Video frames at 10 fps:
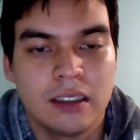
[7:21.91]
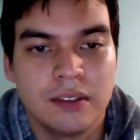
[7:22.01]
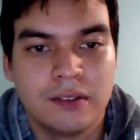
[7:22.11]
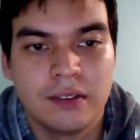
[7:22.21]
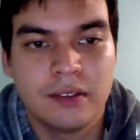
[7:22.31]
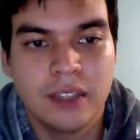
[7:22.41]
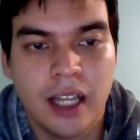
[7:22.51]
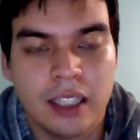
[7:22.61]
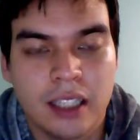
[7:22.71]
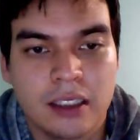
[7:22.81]

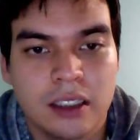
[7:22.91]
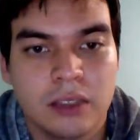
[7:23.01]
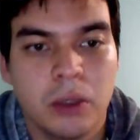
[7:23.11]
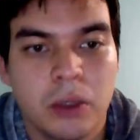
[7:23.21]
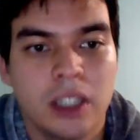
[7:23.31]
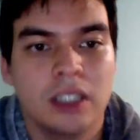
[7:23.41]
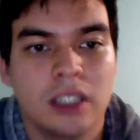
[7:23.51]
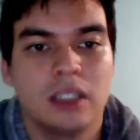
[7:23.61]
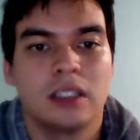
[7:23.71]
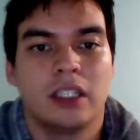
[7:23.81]
next
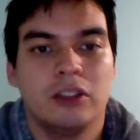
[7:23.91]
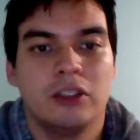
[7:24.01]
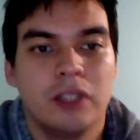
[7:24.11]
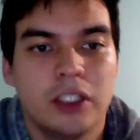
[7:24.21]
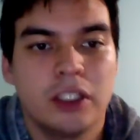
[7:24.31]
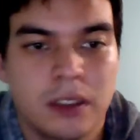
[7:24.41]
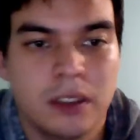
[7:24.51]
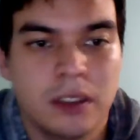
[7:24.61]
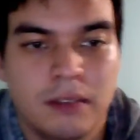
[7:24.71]
one. Can you read this one?